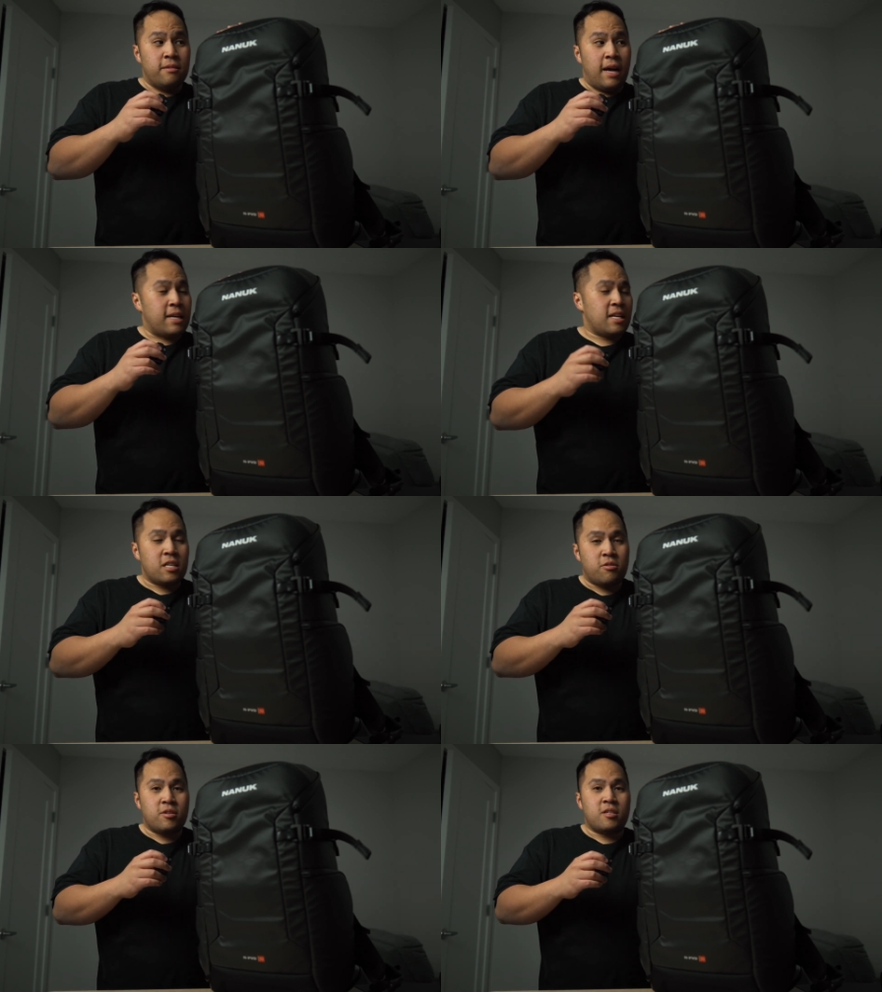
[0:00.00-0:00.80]

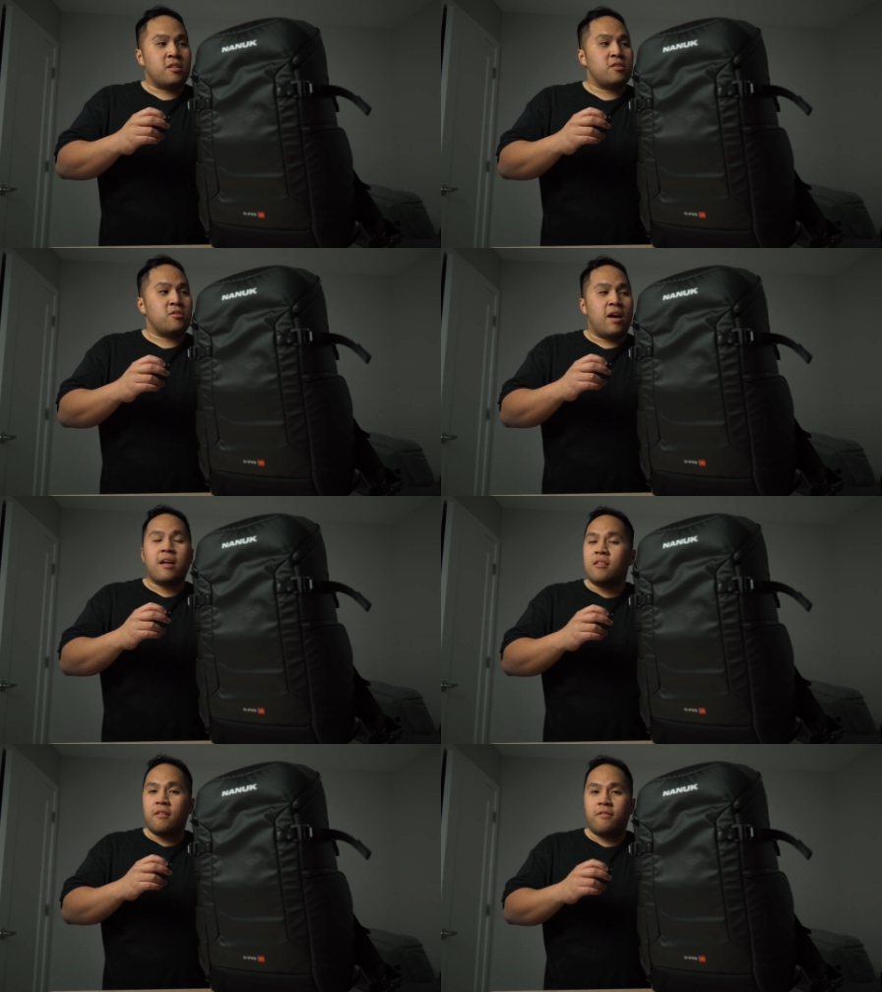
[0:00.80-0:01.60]
accessories such as your
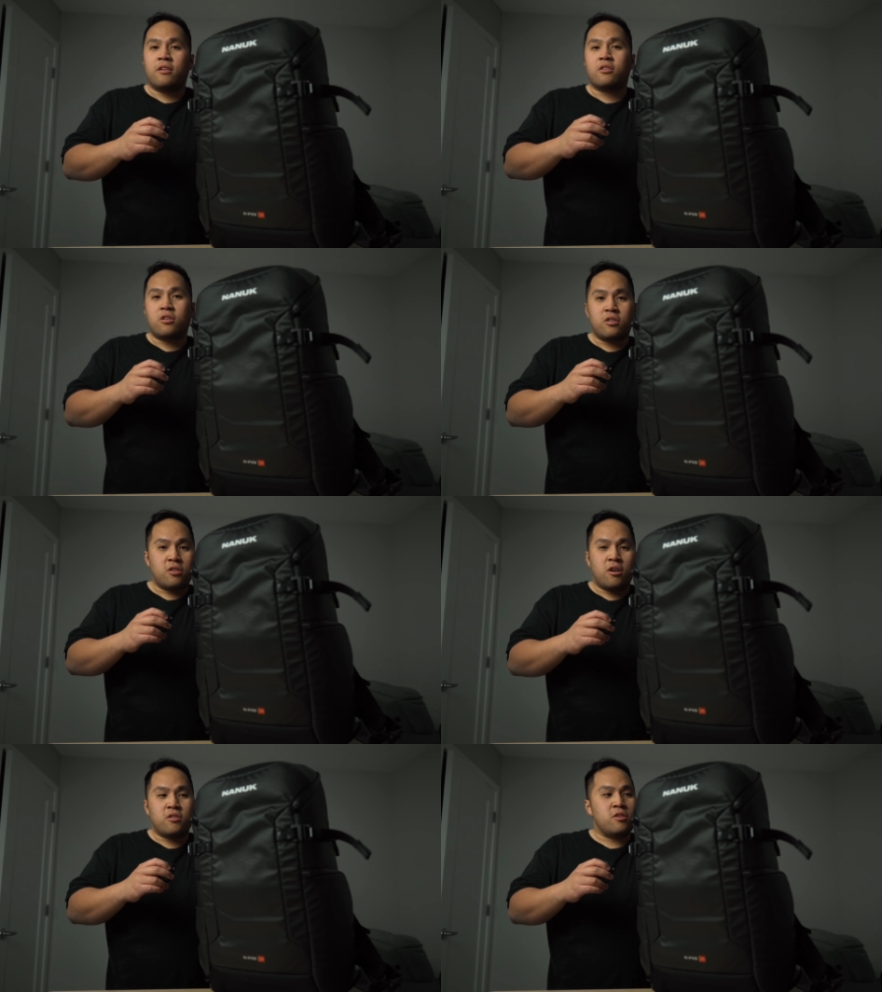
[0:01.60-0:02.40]
ND filter,
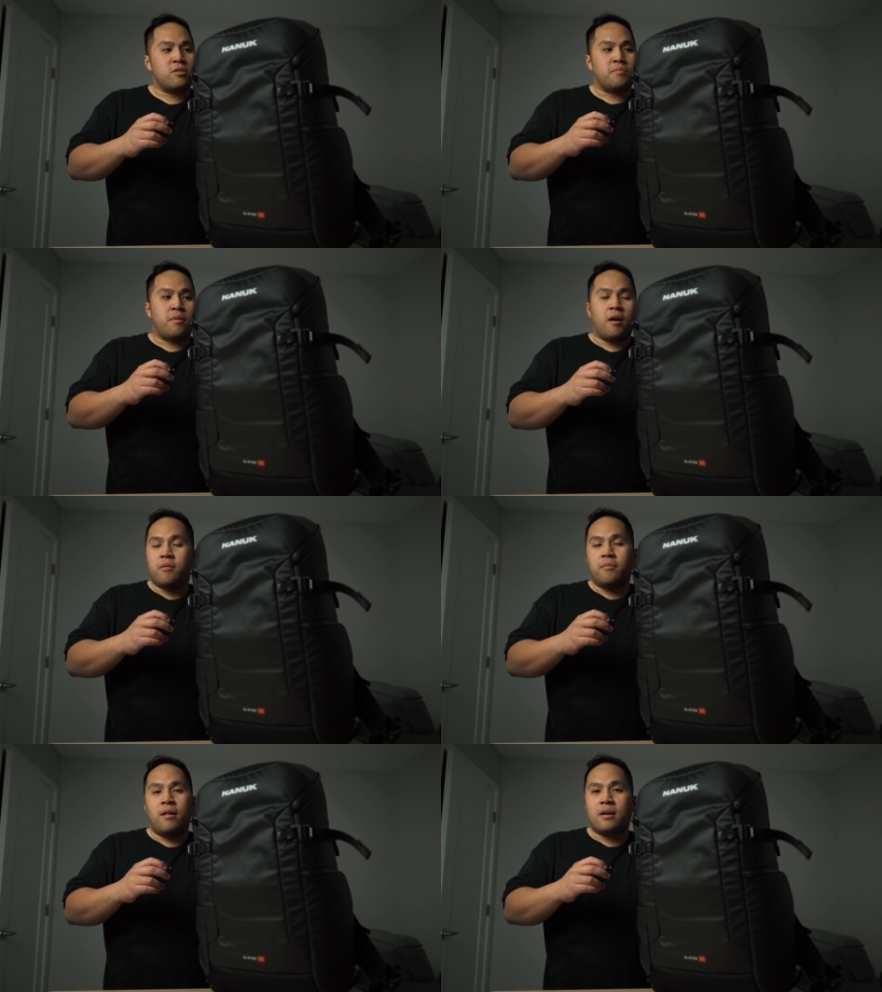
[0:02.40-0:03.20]
chargers,
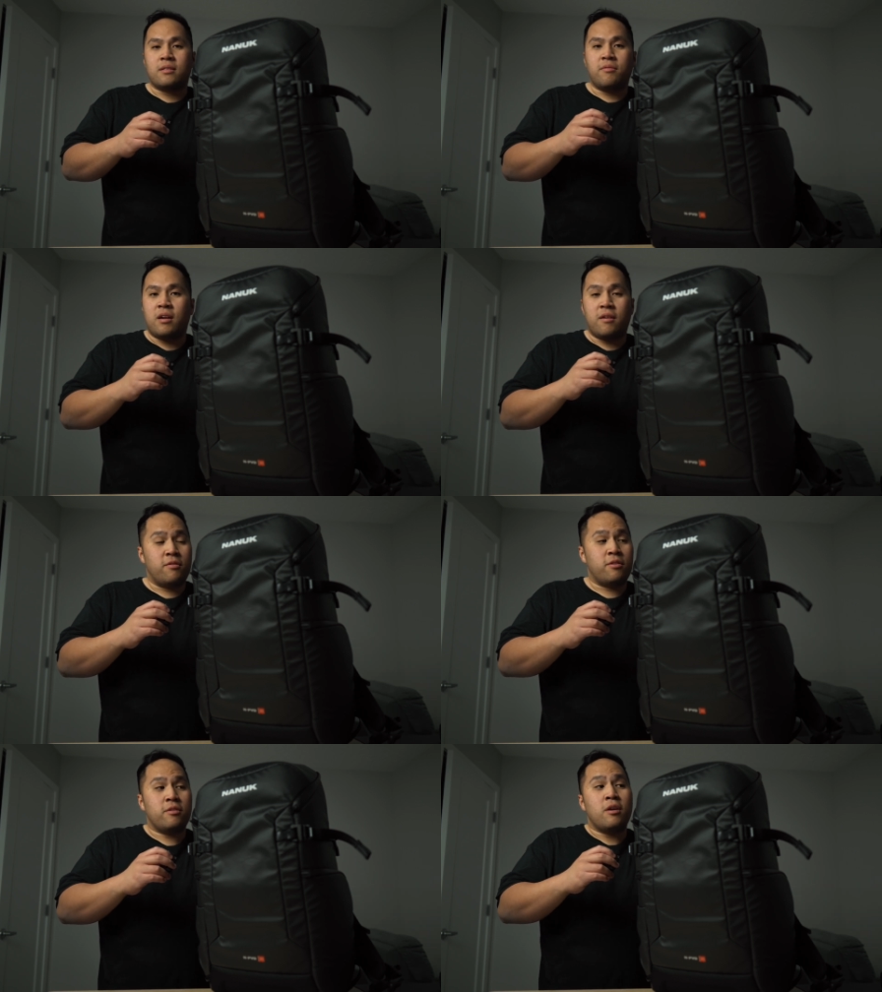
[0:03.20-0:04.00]
power blocks,
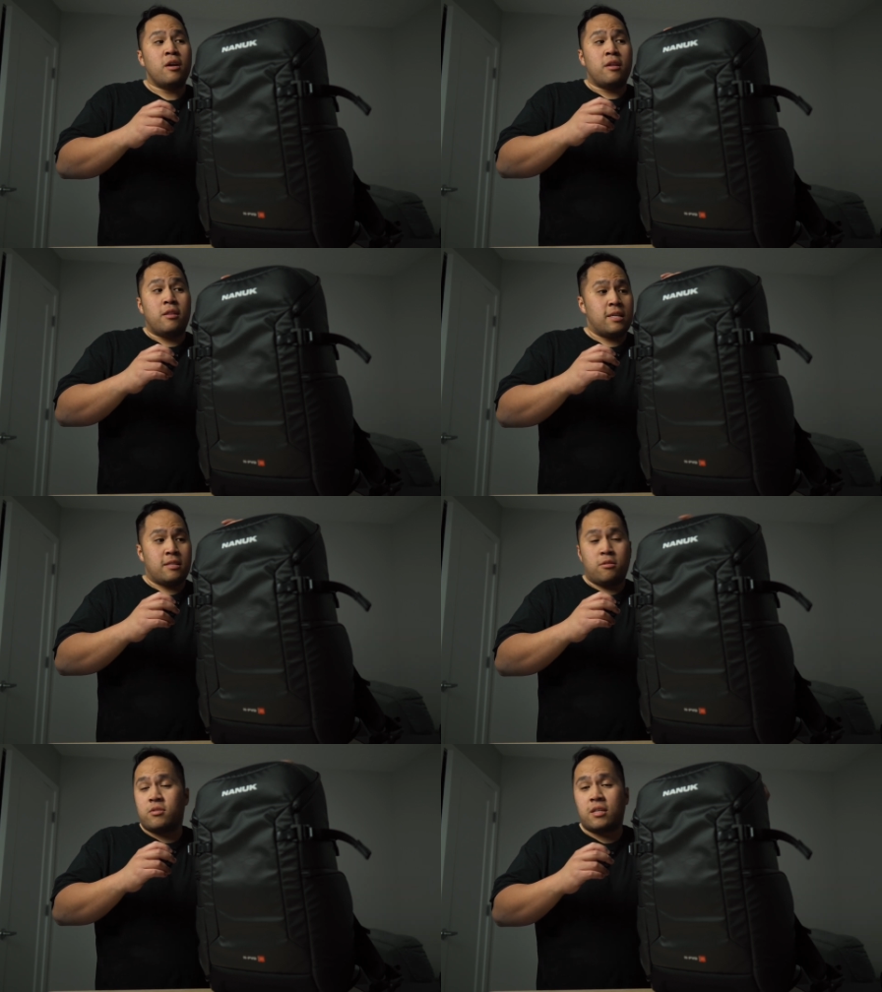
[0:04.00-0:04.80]
whatever
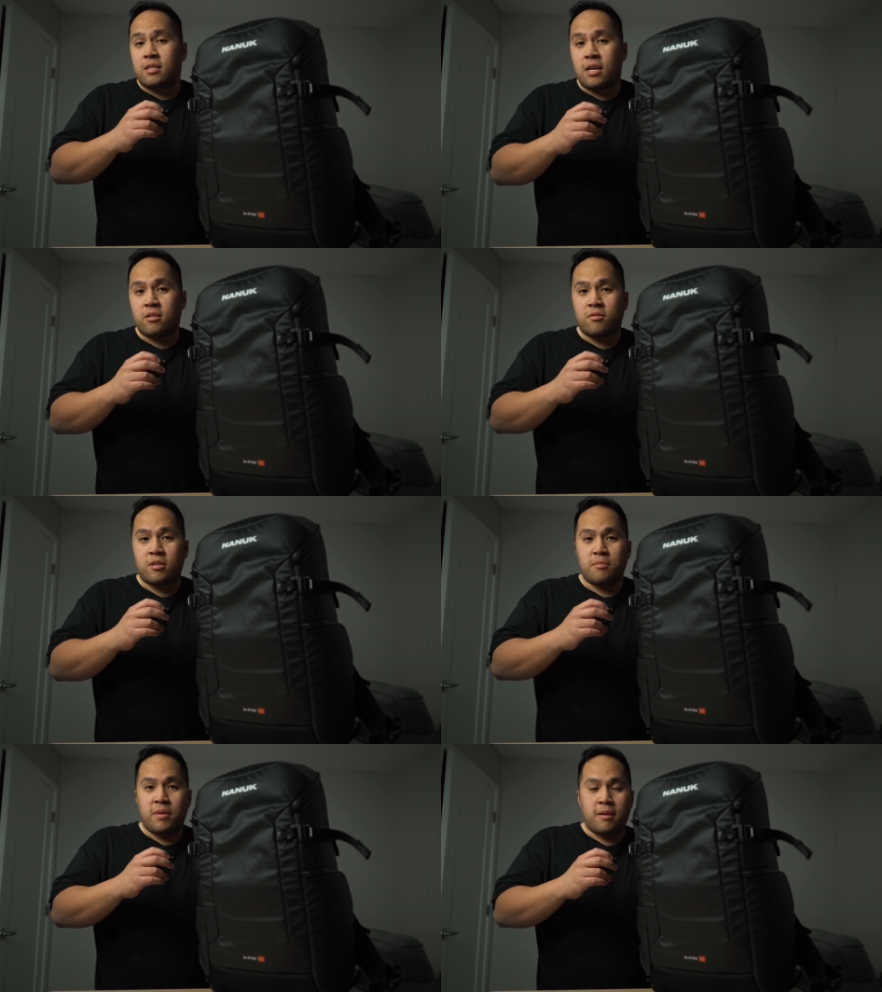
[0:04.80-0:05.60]
those
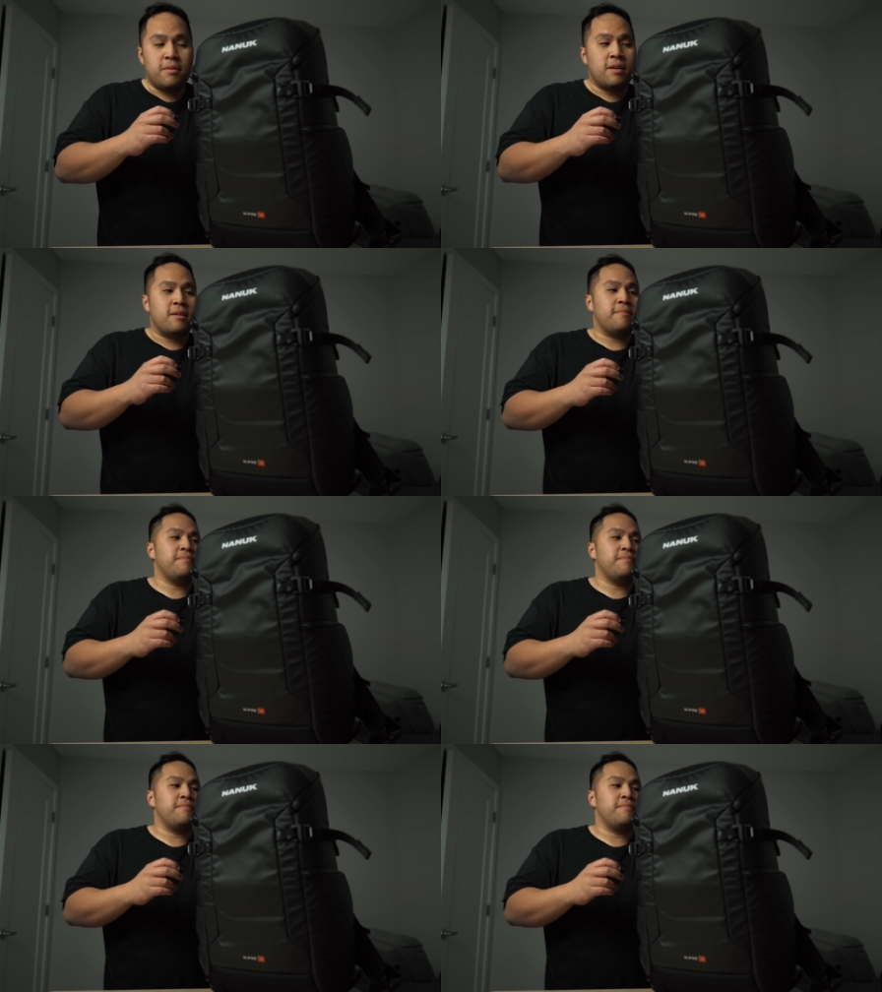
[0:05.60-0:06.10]
accessories may be.